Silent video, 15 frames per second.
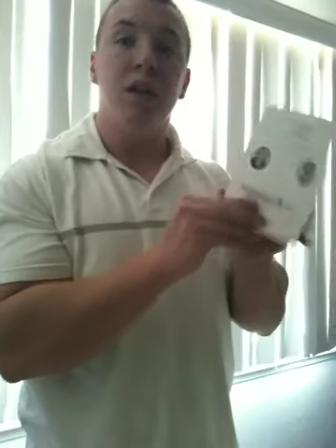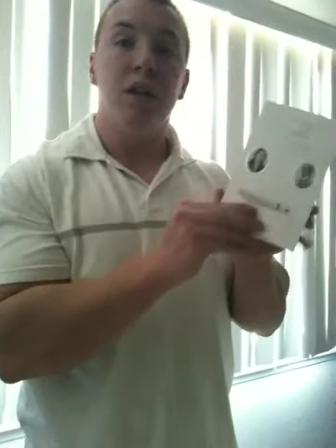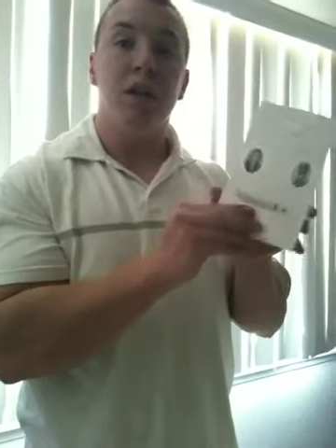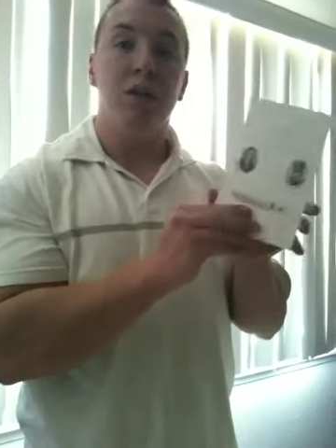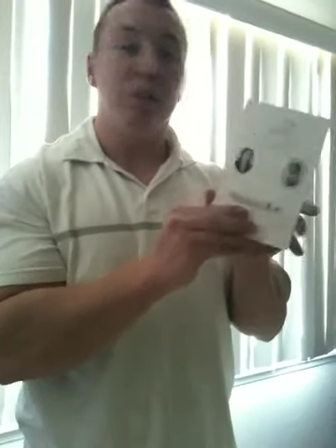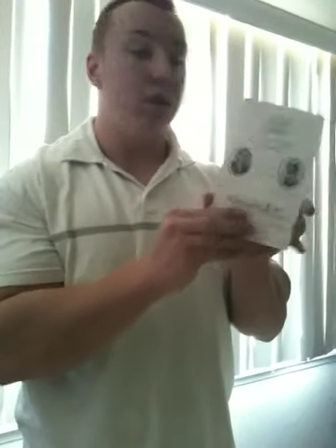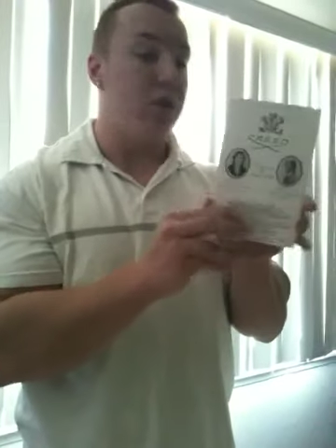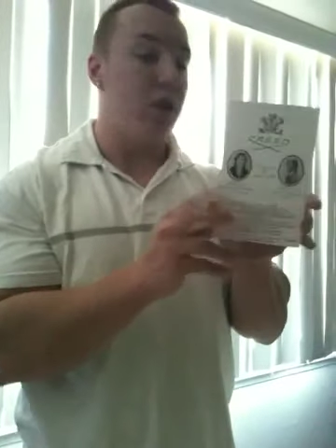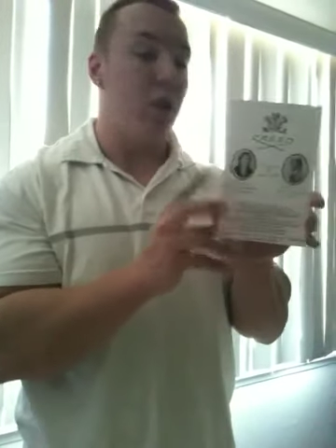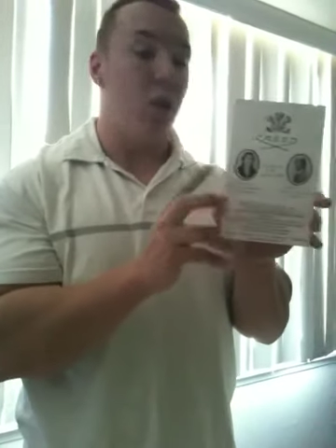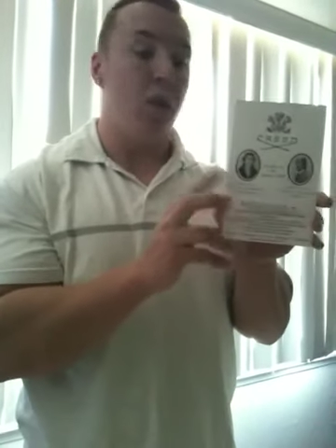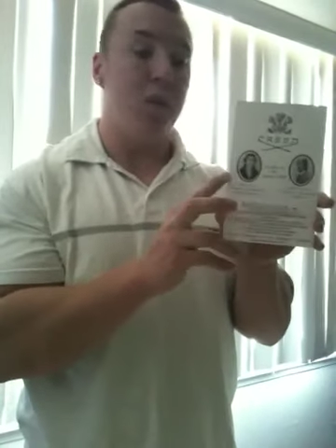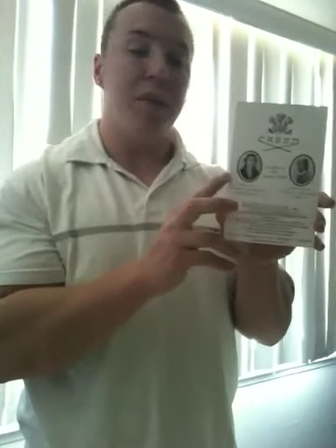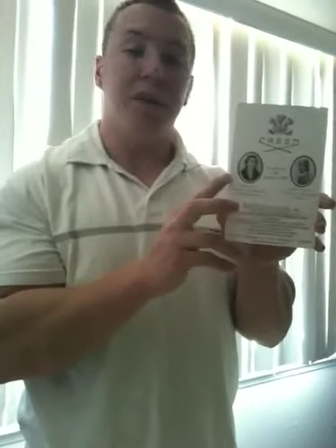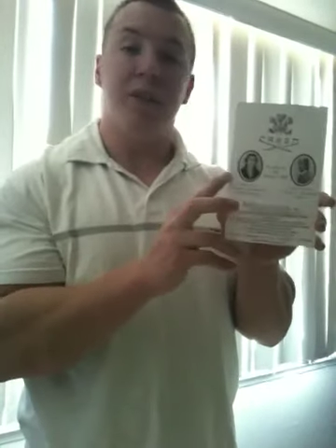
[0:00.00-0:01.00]
This is a
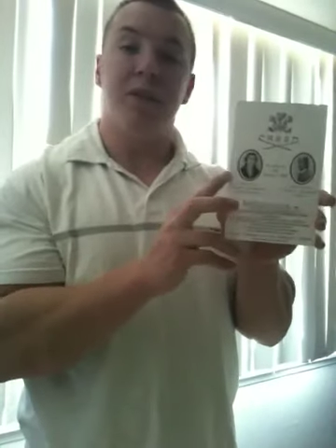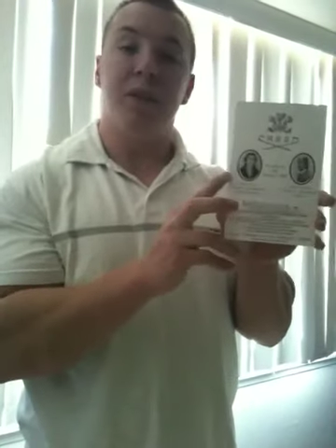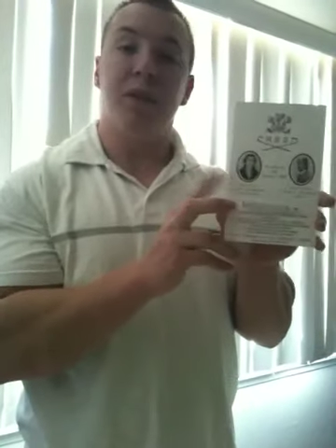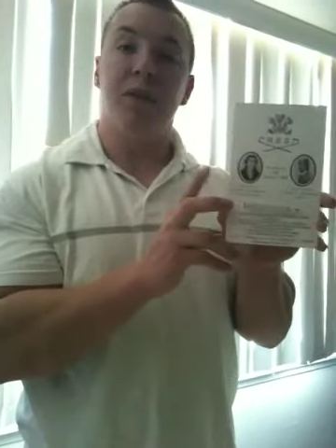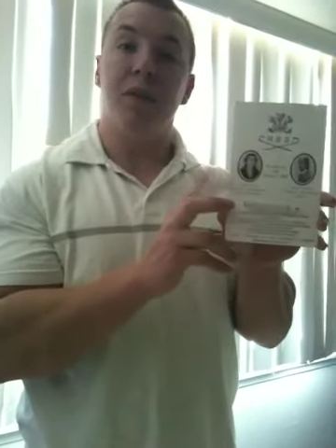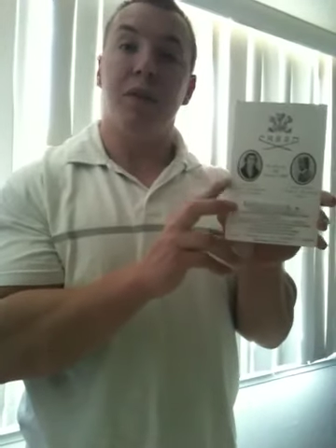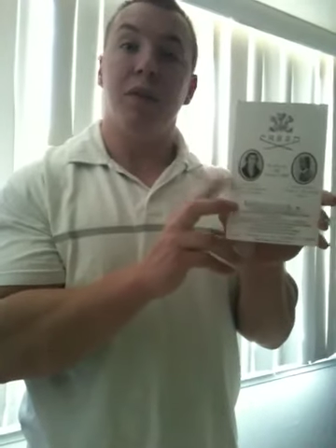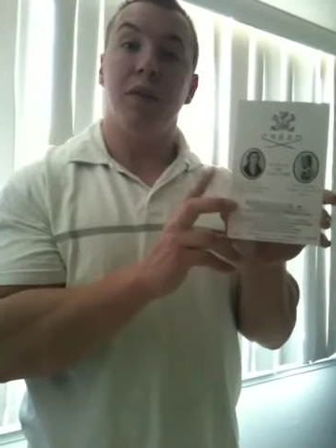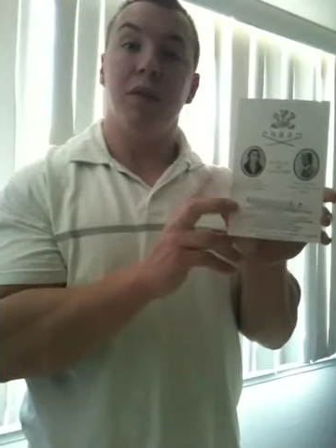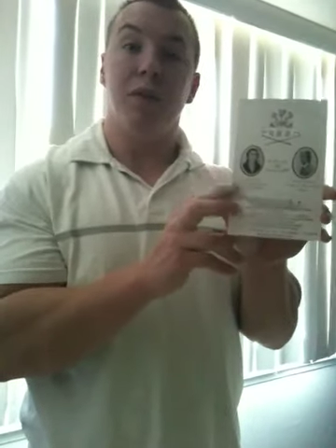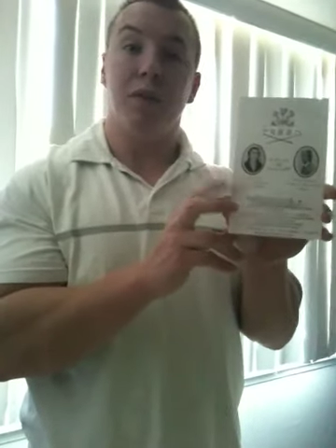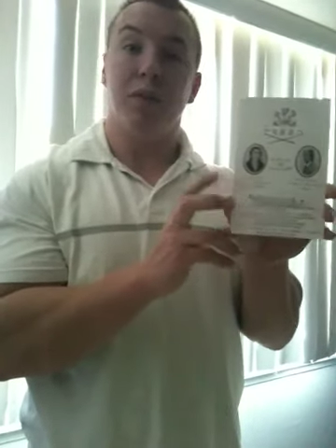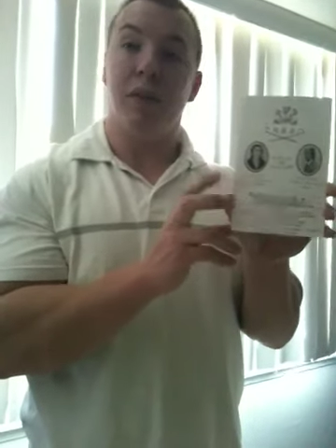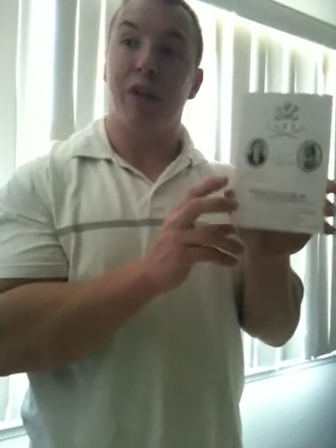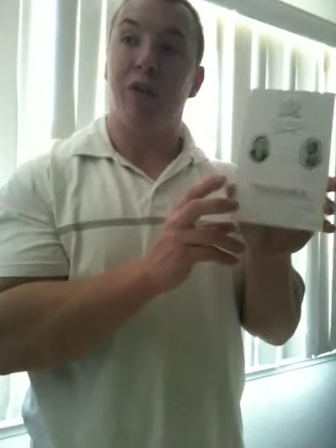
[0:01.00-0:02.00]
women's fragrance. It's
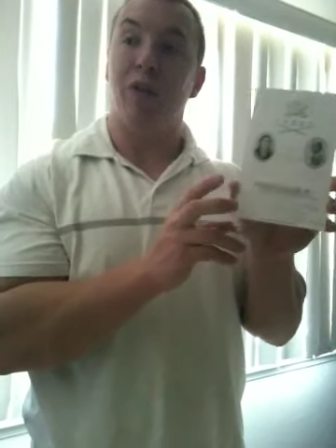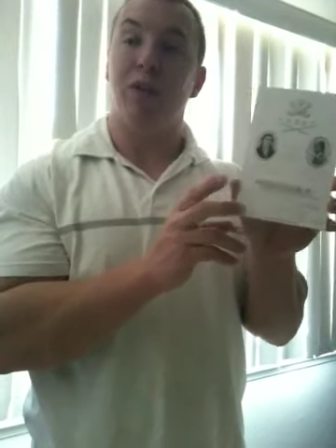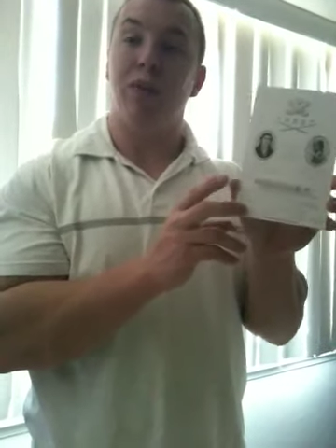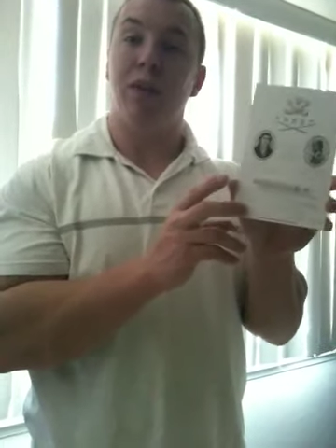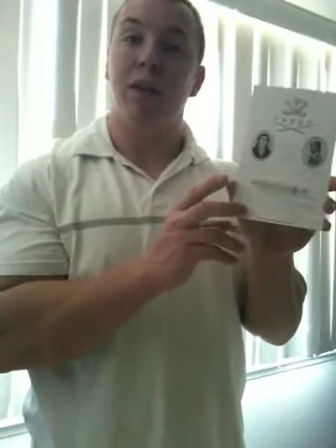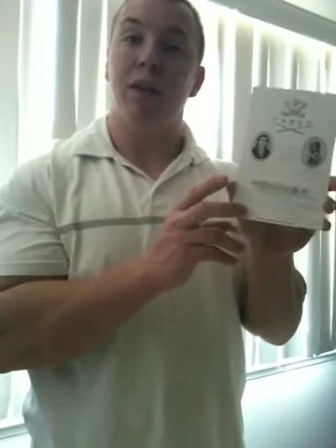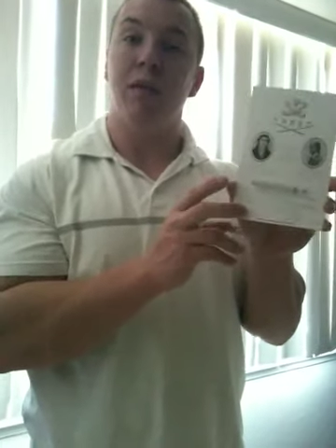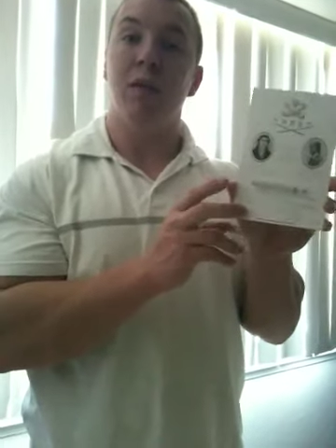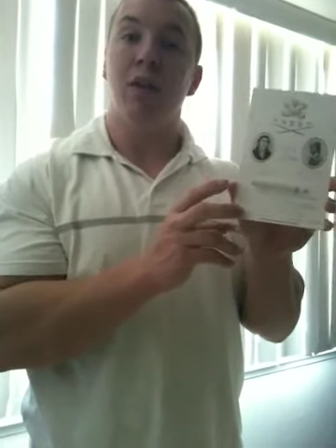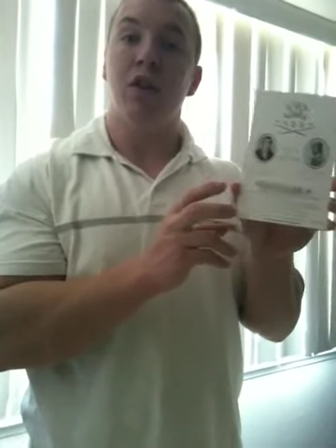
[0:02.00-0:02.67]
for my girlfriend.